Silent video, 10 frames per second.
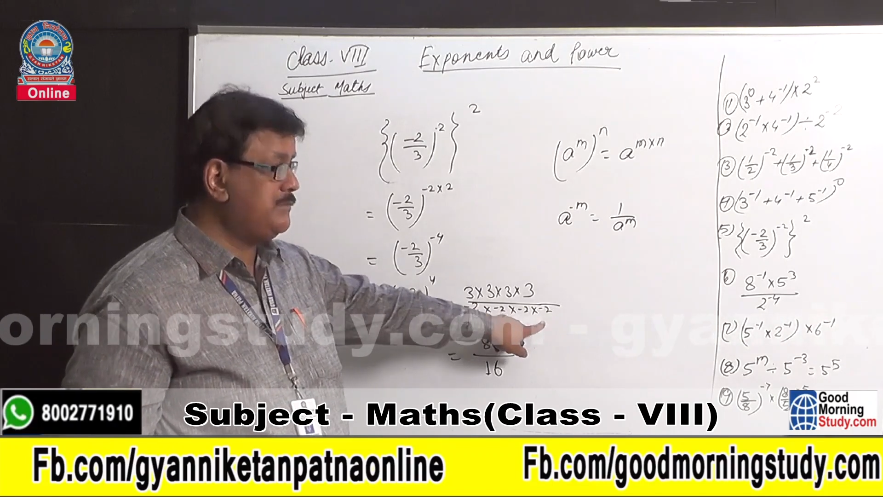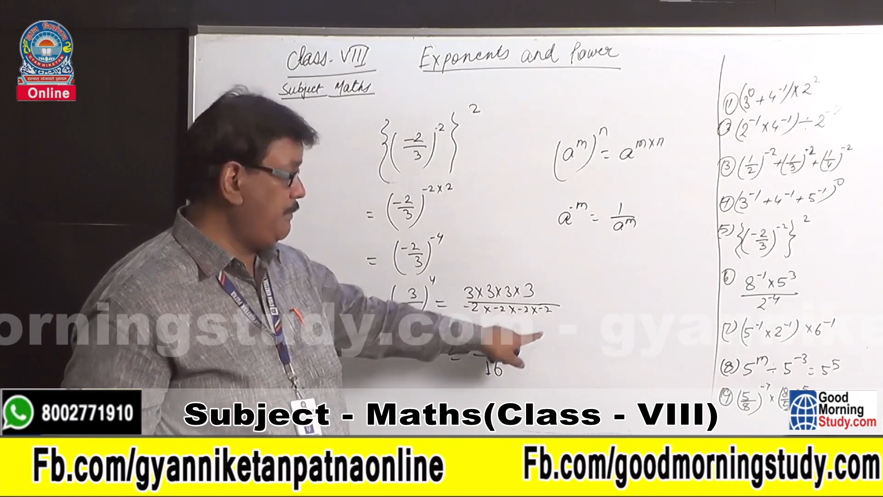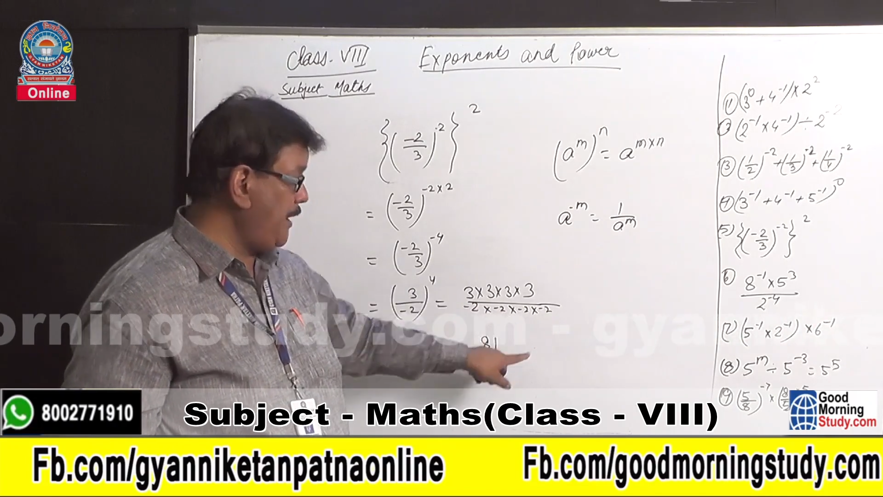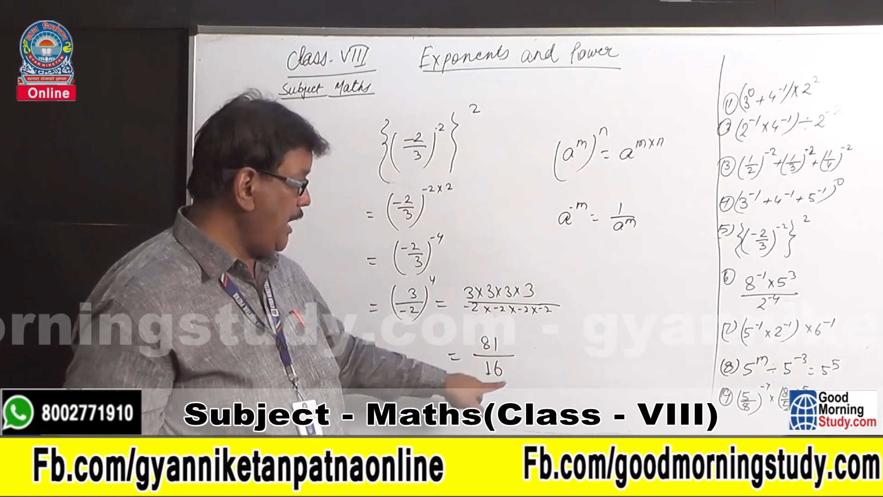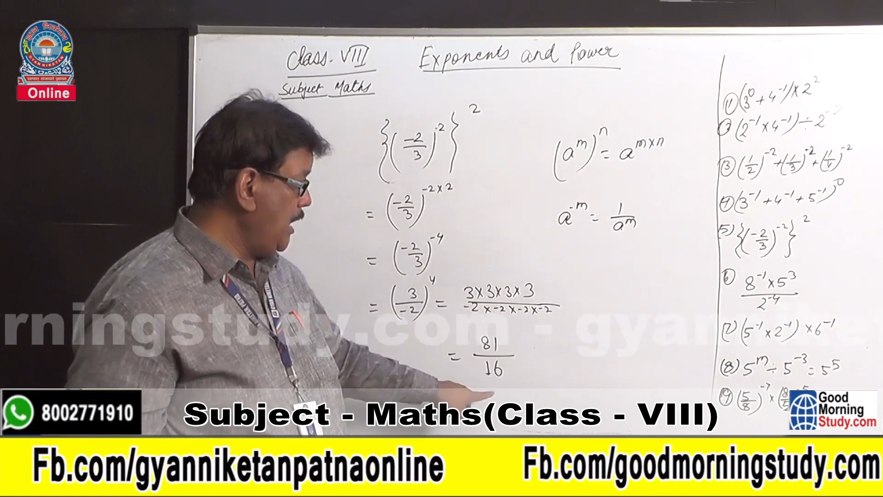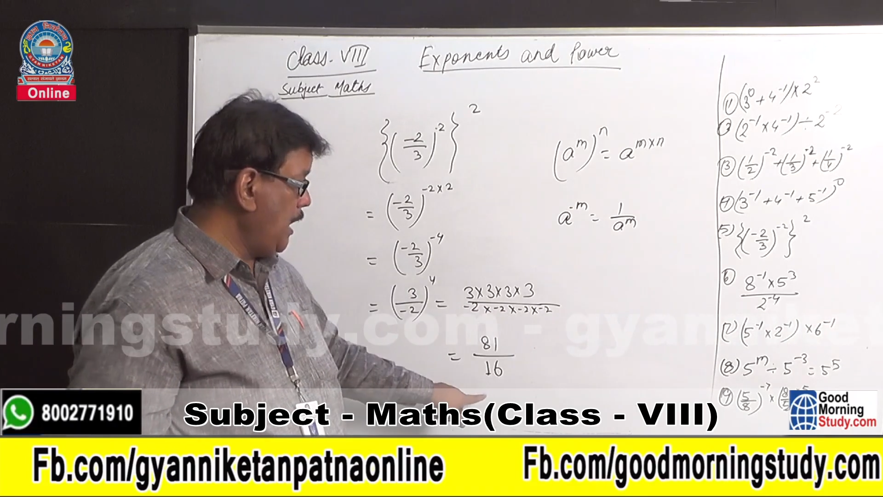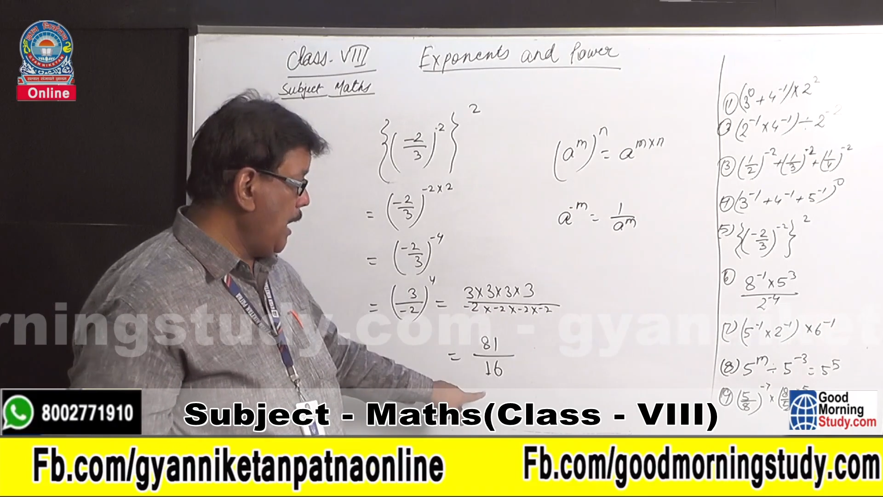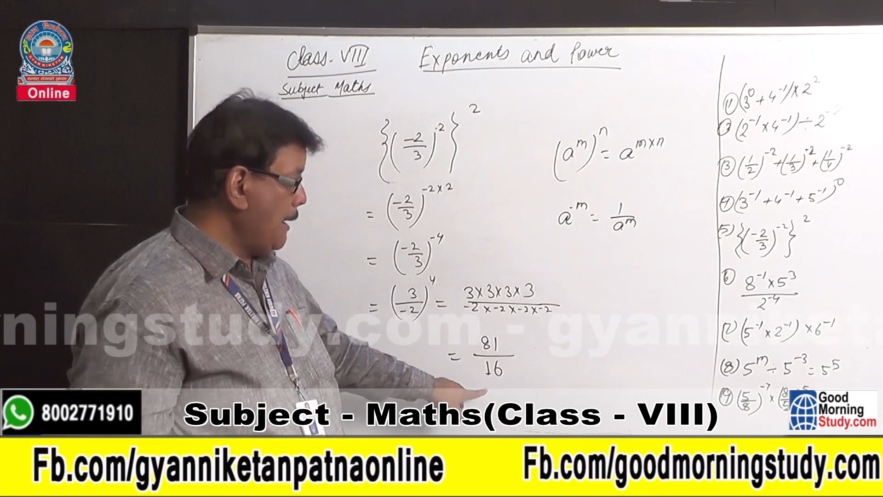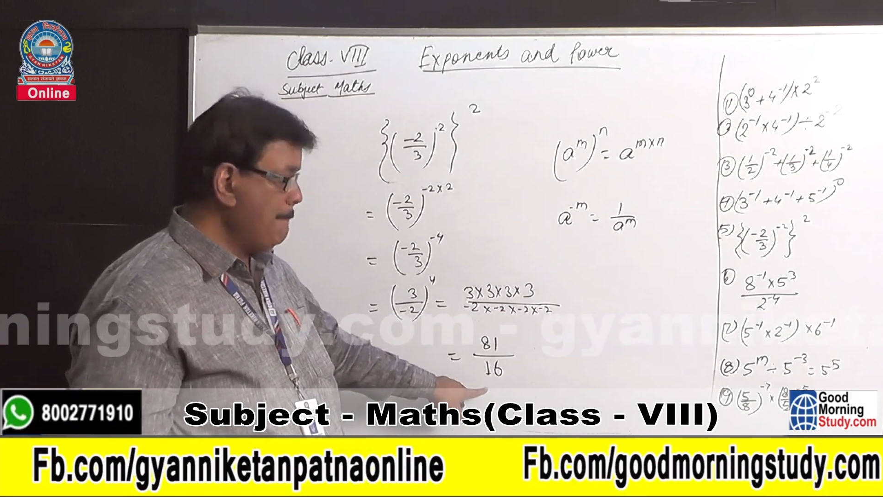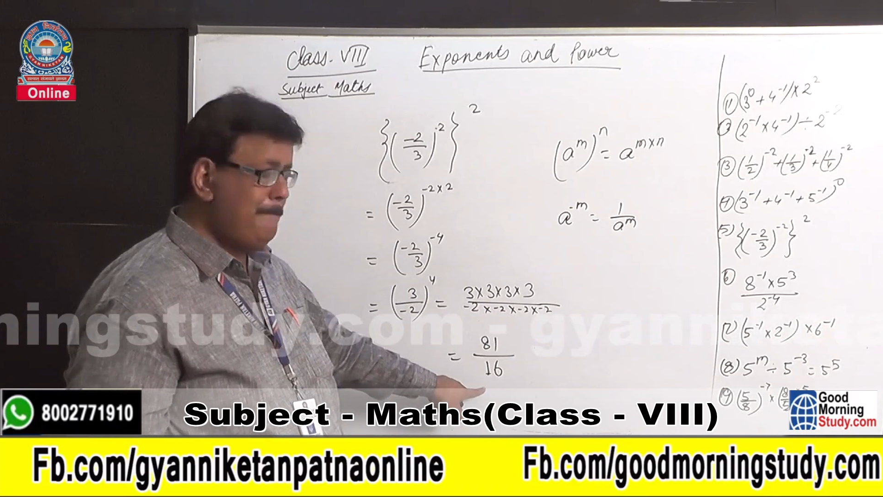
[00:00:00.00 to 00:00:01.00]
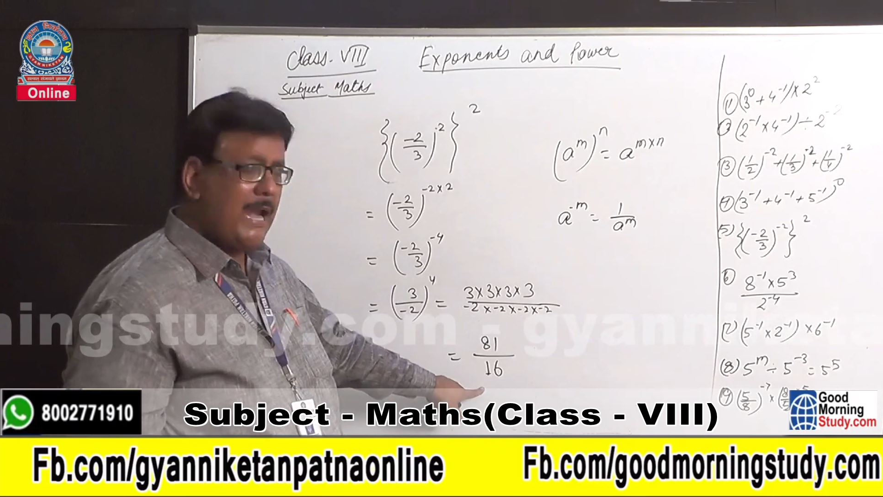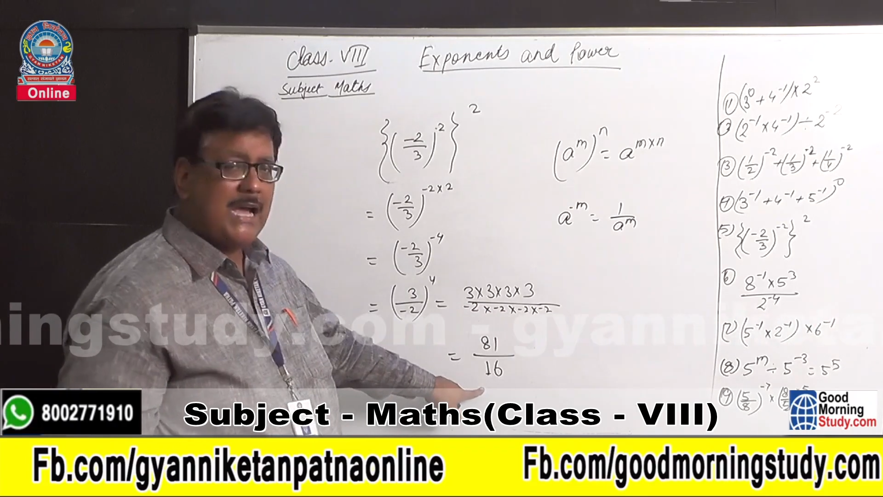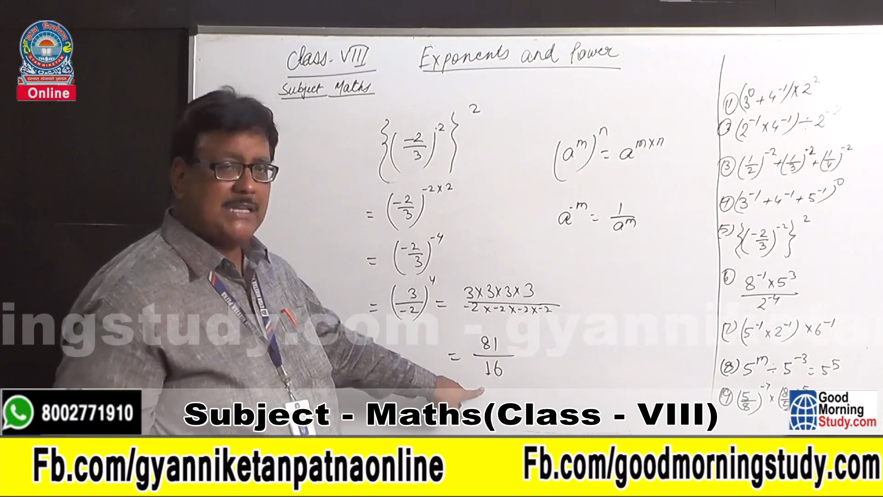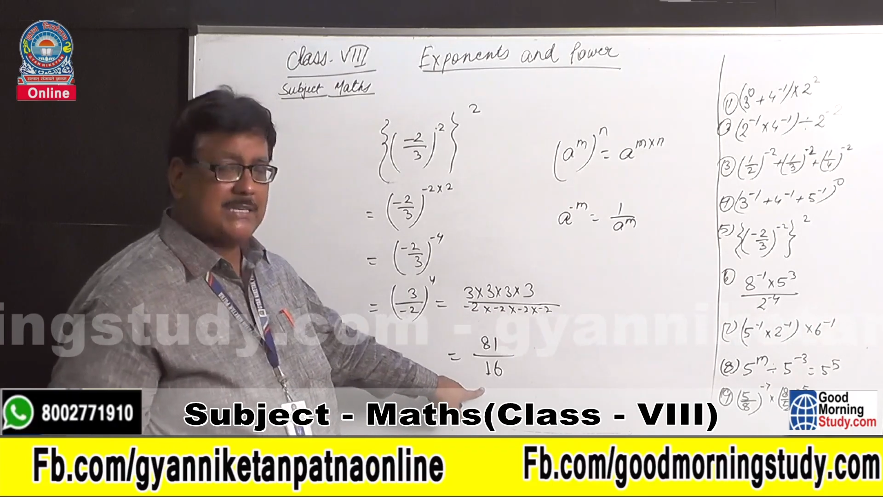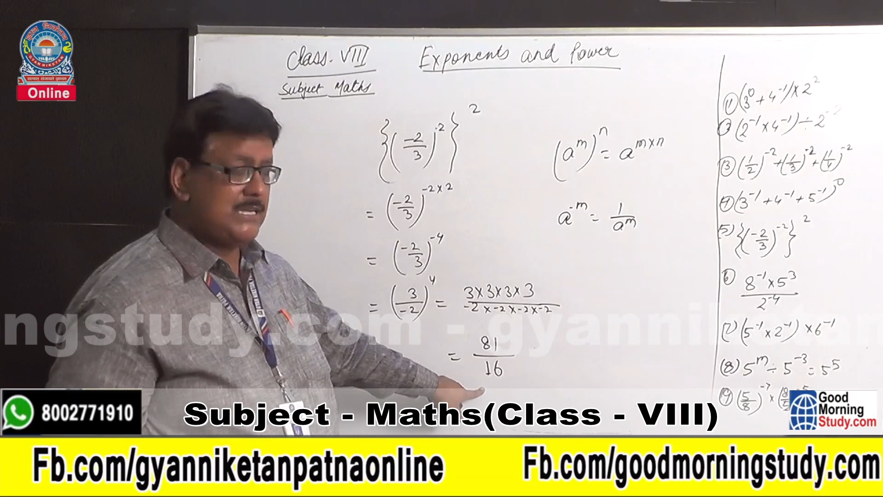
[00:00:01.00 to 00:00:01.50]
will be
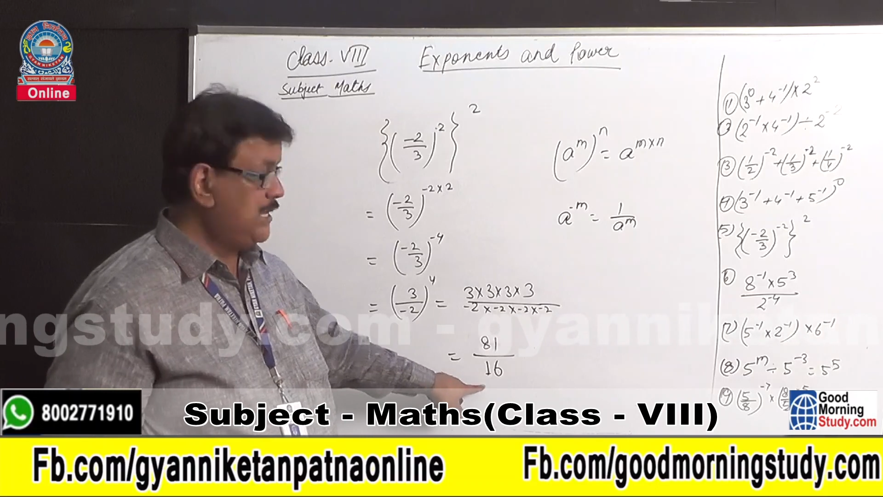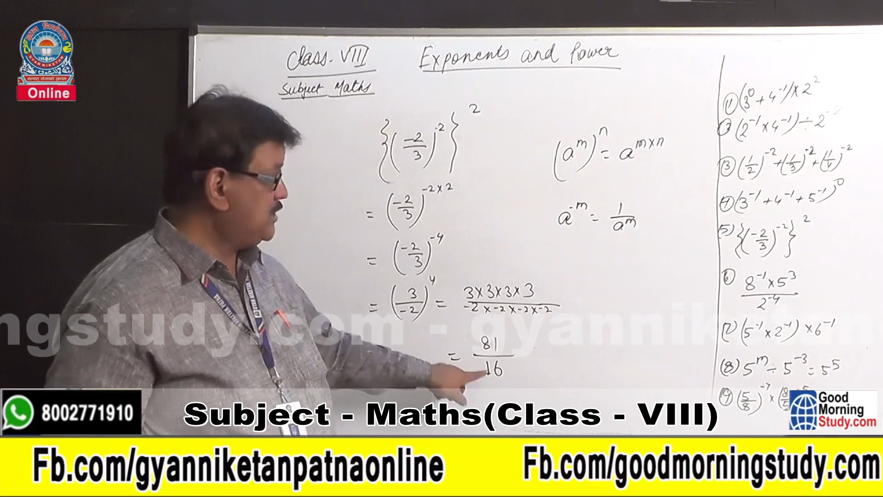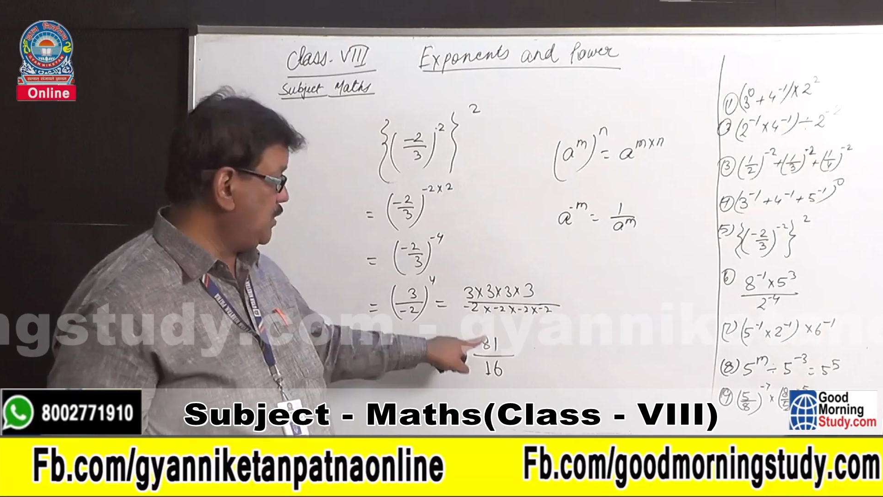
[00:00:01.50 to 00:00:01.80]
plus.